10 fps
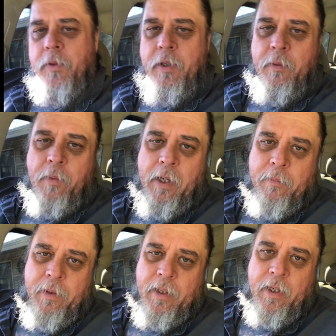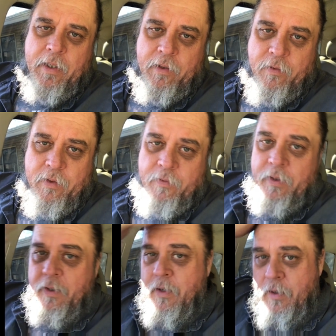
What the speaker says: was going to break me and I ought to get rid of it.